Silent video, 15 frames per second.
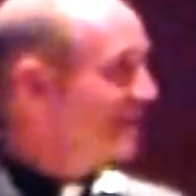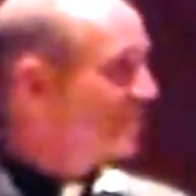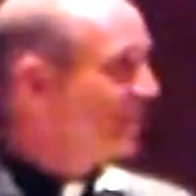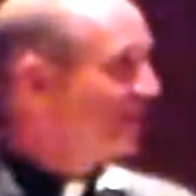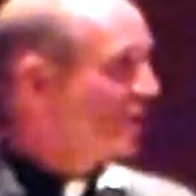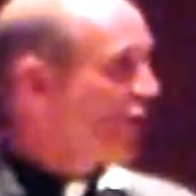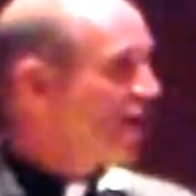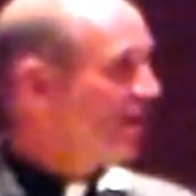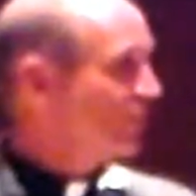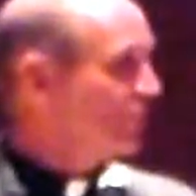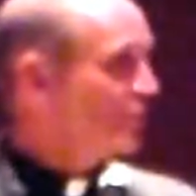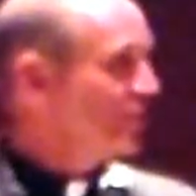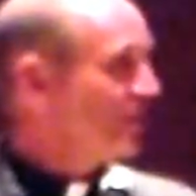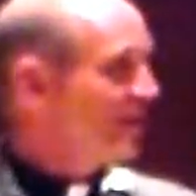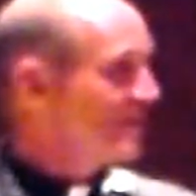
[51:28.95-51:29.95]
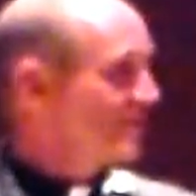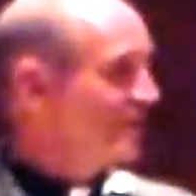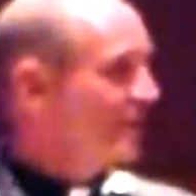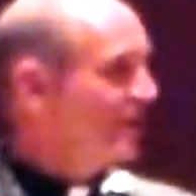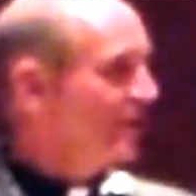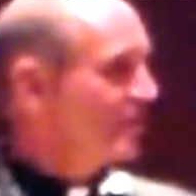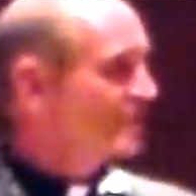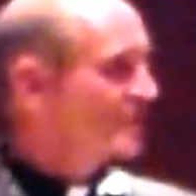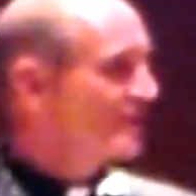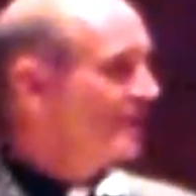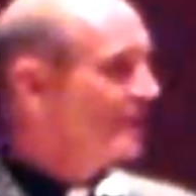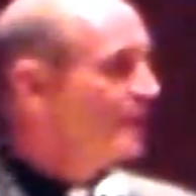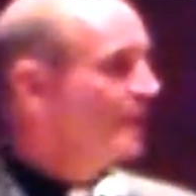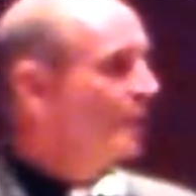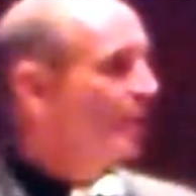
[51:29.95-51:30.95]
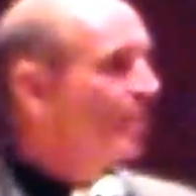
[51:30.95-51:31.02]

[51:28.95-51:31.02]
It's been gone for 2,000 years.